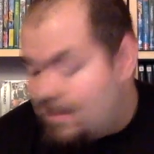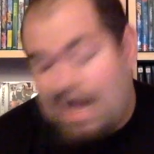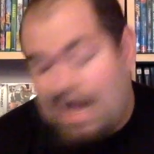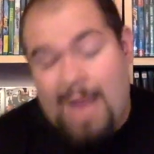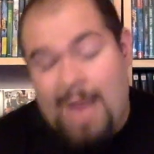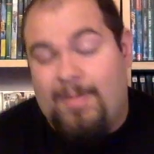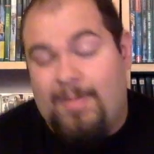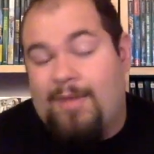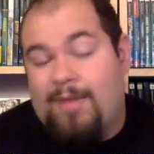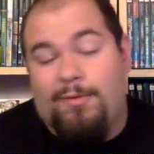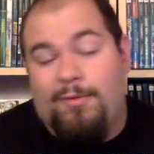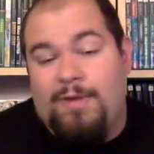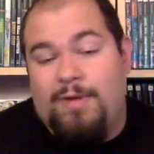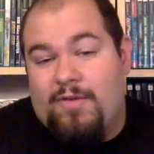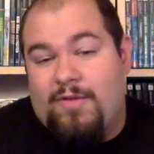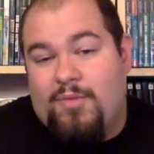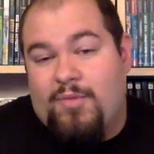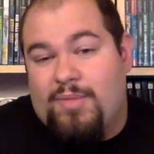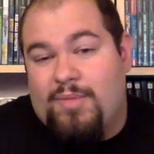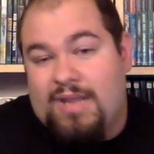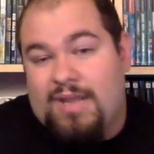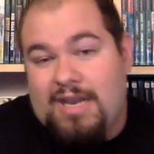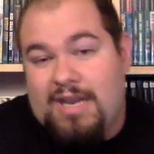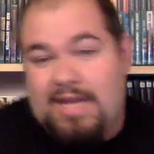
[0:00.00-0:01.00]
probably will never
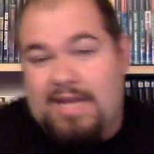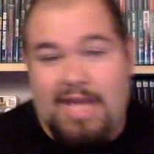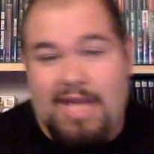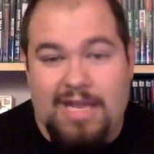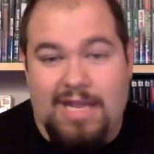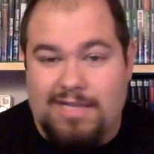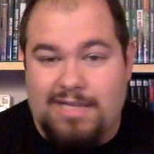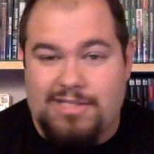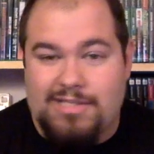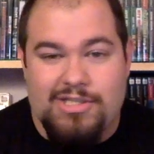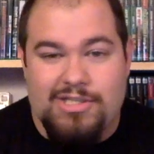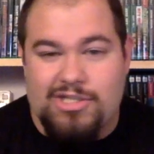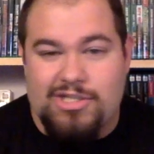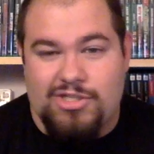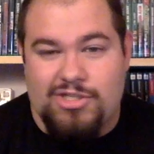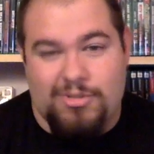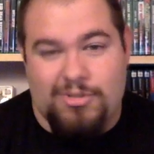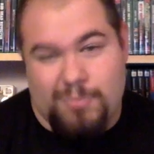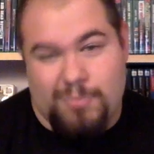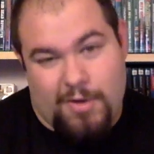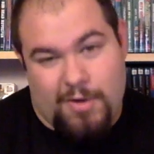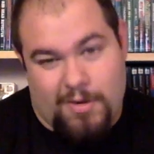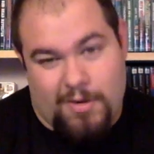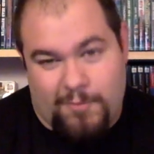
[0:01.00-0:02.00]
play it again because it's just
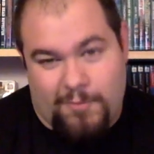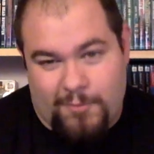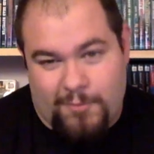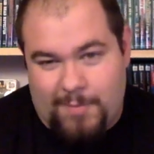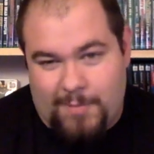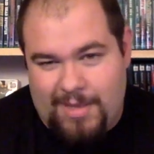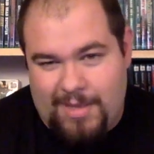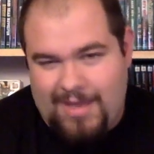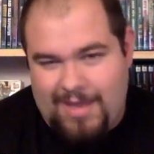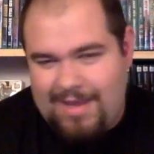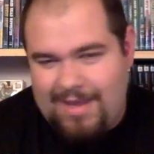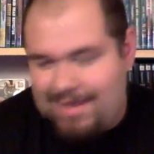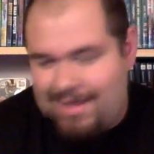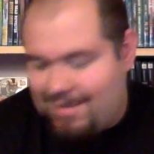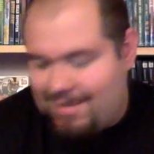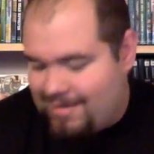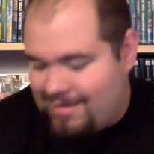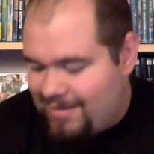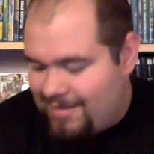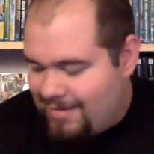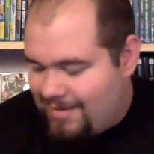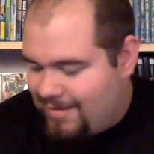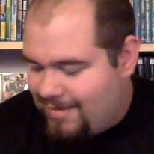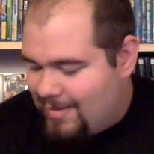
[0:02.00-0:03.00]
too hard for me.
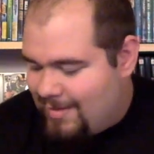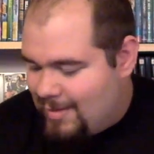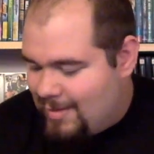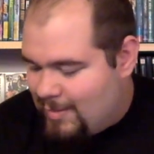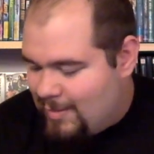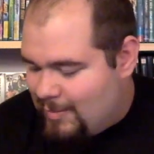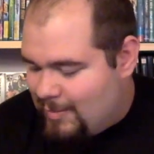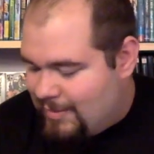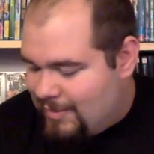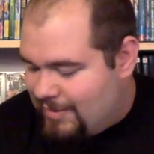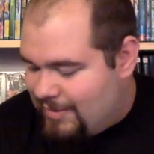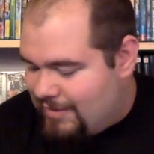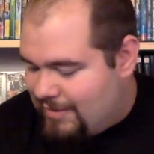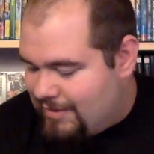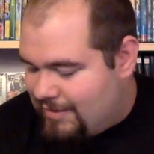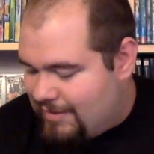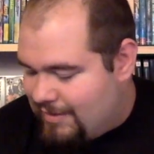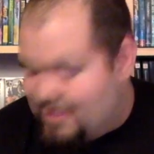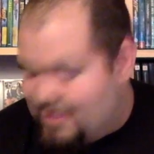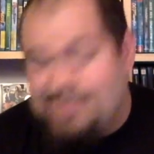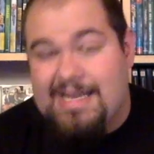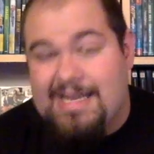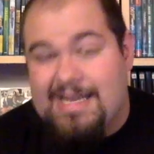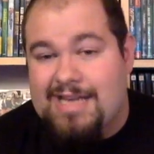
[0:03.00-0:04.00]
But
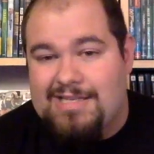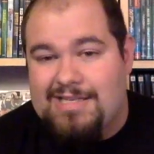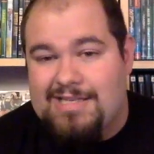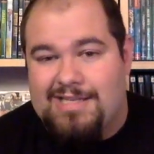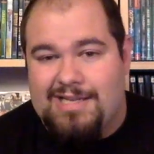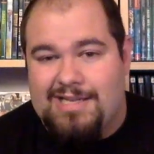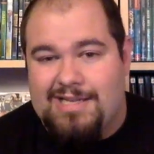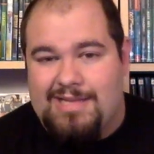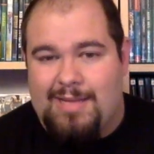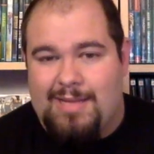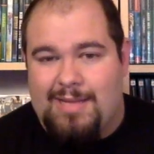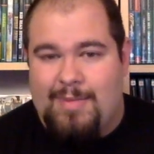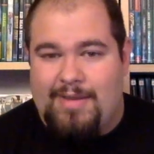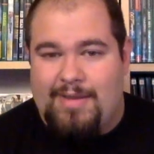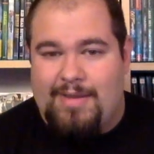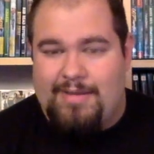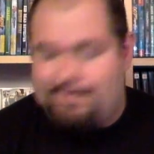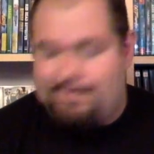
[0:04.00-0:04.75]
it's actually not that bad.